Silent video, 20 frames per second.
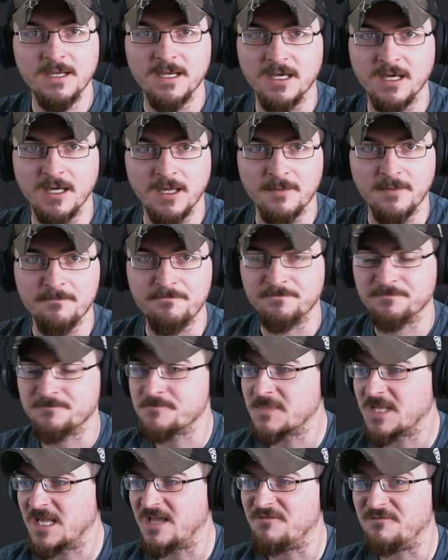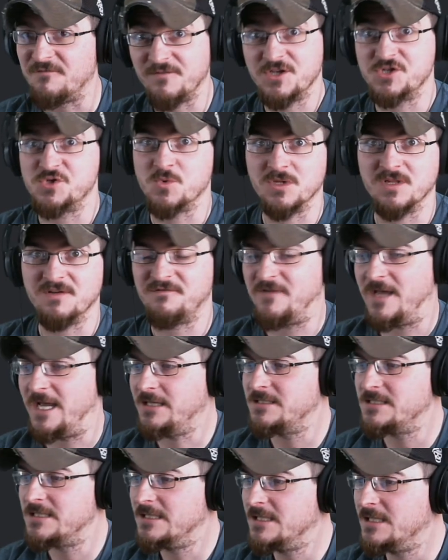Um, a visual
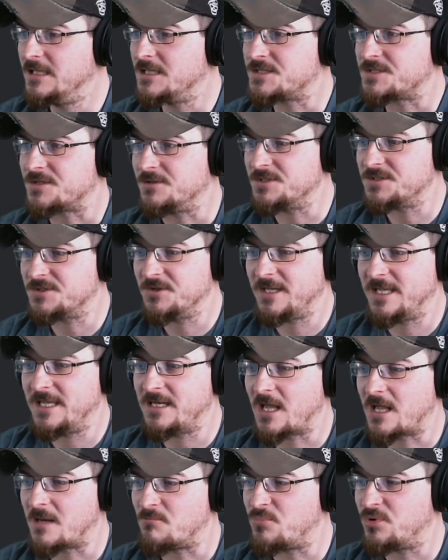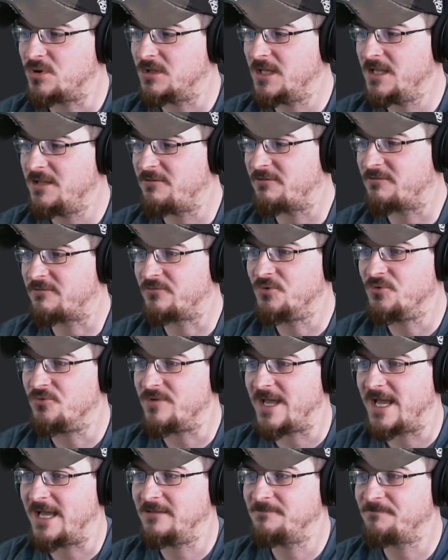effect. So let's go ahead and play through
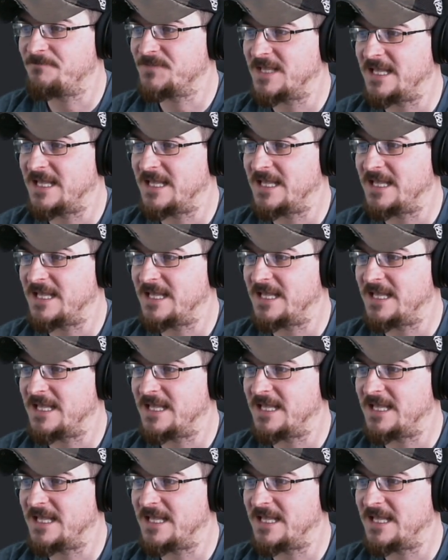that.